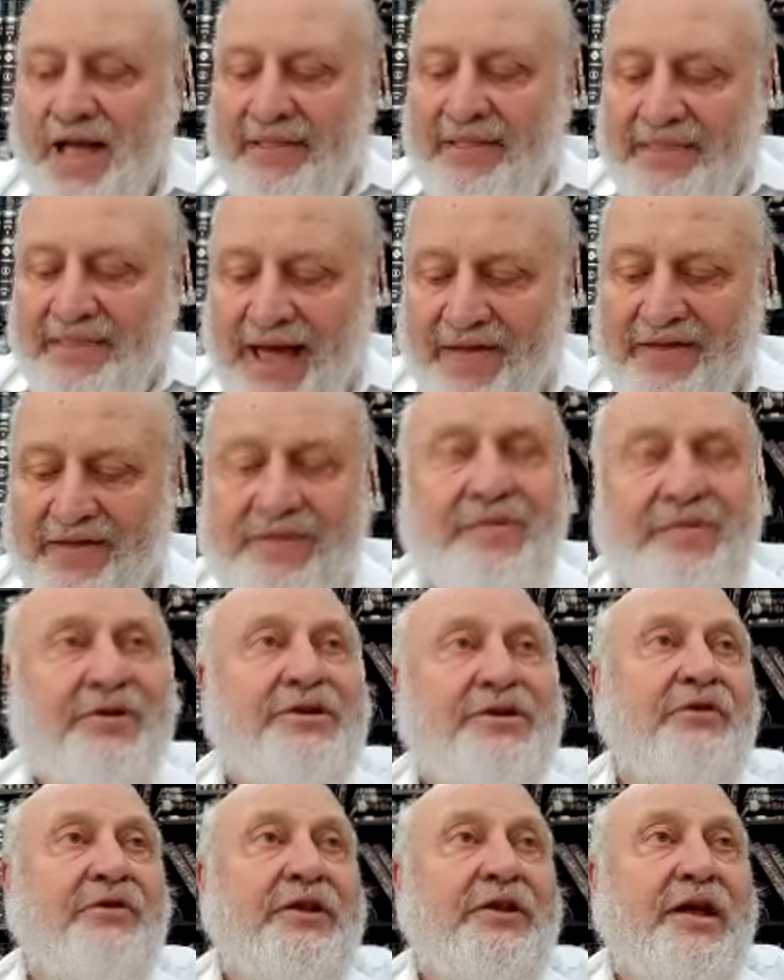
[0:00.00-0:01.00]
Now the Gemara
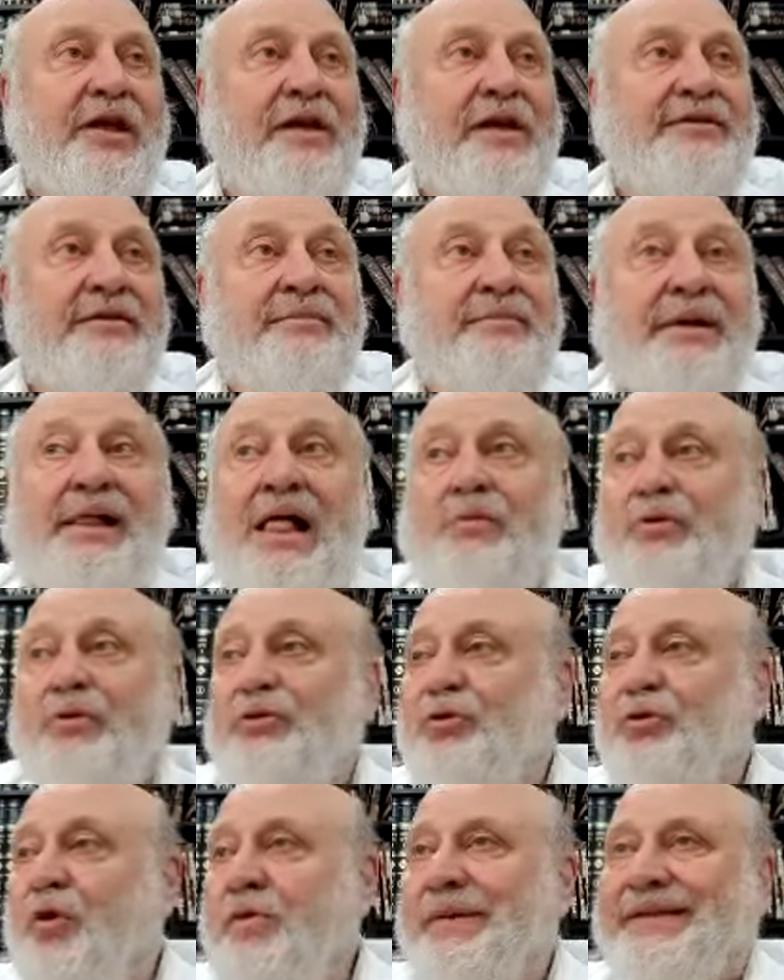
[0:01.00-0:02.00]
suddenly realizes, but how would
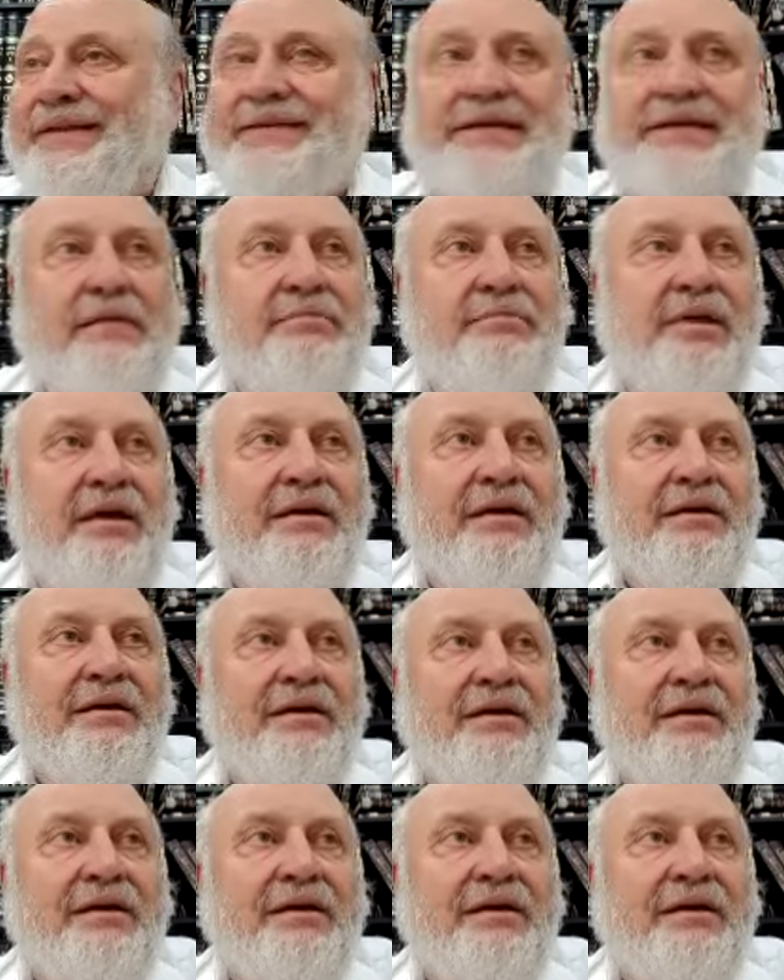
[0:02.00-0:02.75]
talk about the same thing?